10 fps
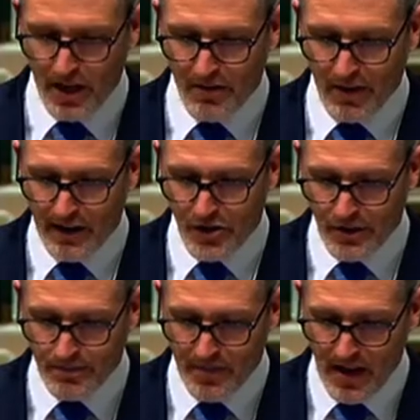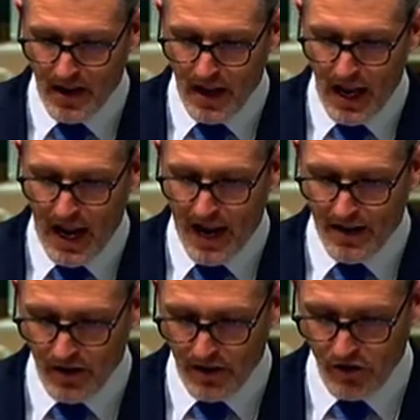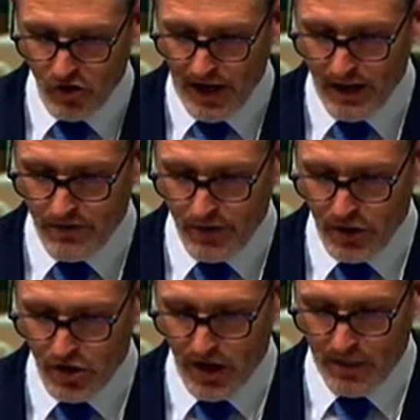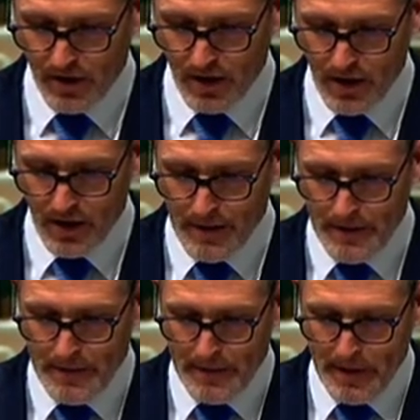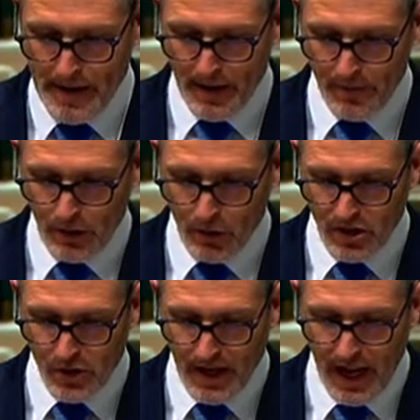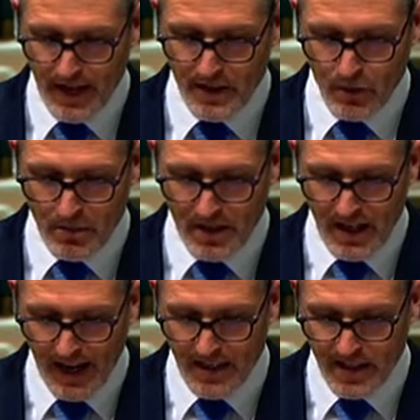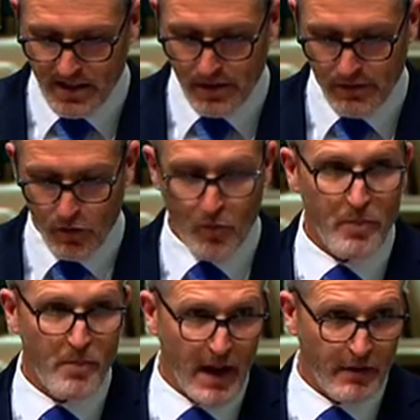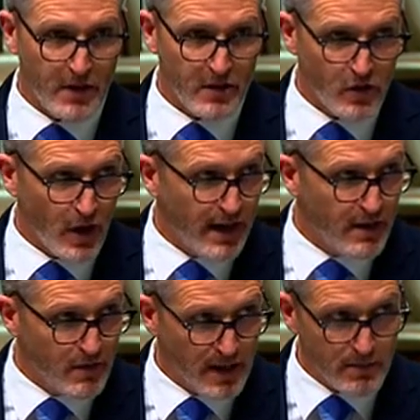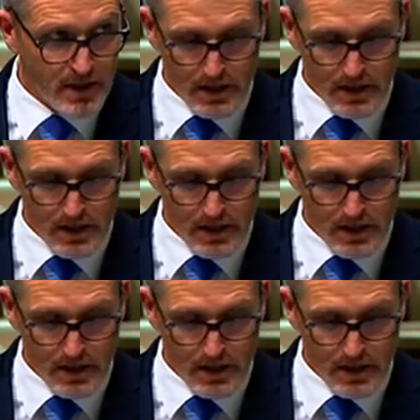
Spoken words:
innovation and an Australian-first chapter that looks to enhance women's access to the full benefits of trade and investment.